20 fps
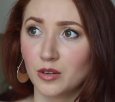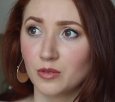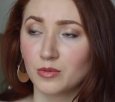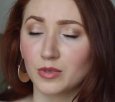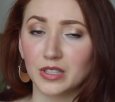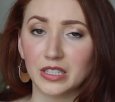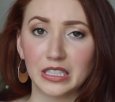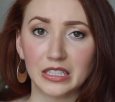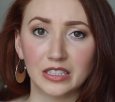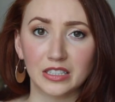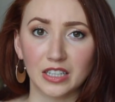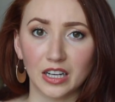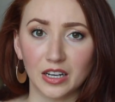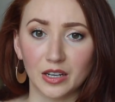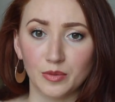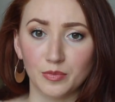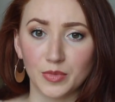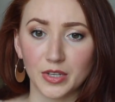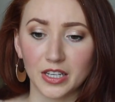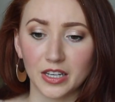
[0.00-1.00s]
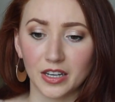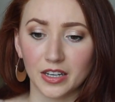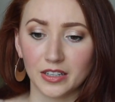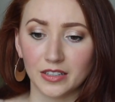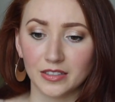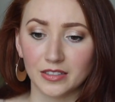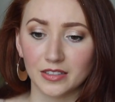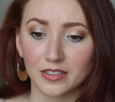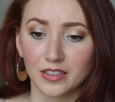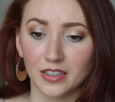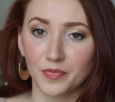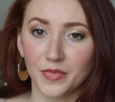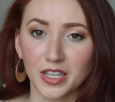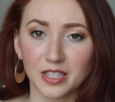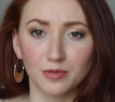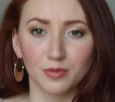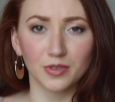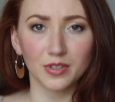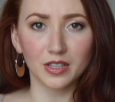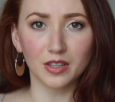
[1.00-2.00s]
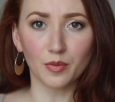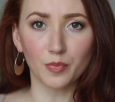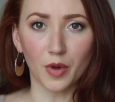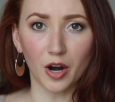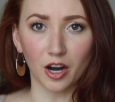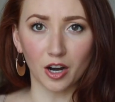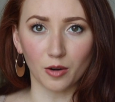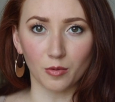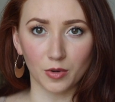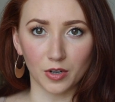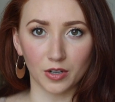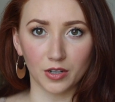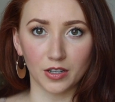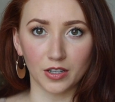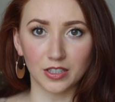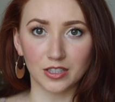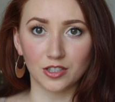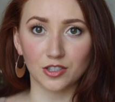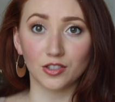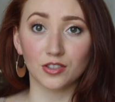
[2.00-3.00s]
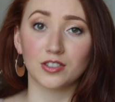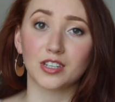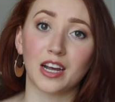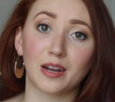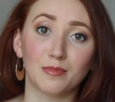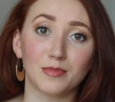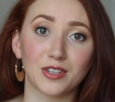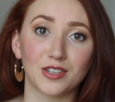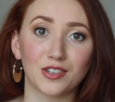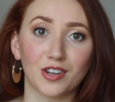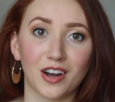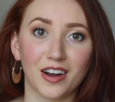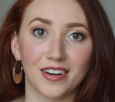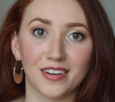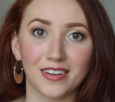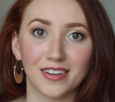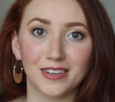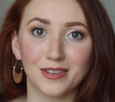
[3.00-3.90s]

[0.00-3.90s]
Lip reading: really done, because that's really the part where it's your time to shine,